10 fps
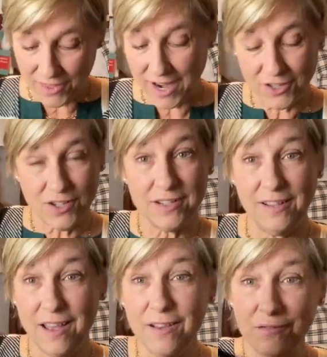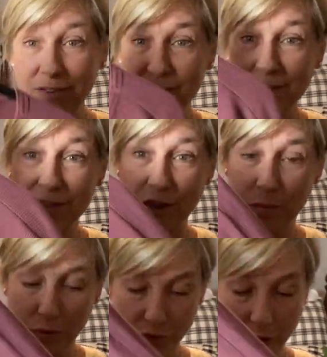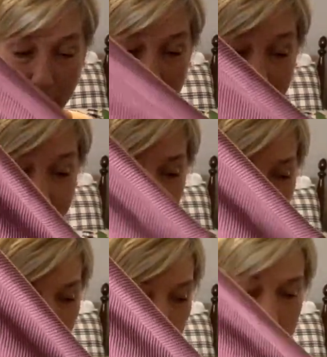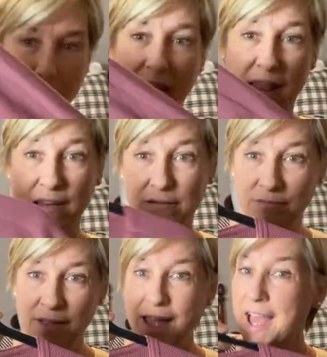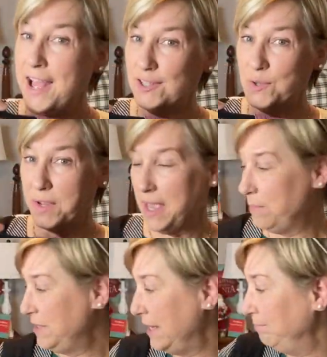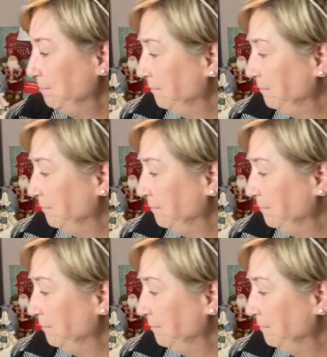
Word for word: then I just loved this thermal top. I liked the way it was made. And so I kept it.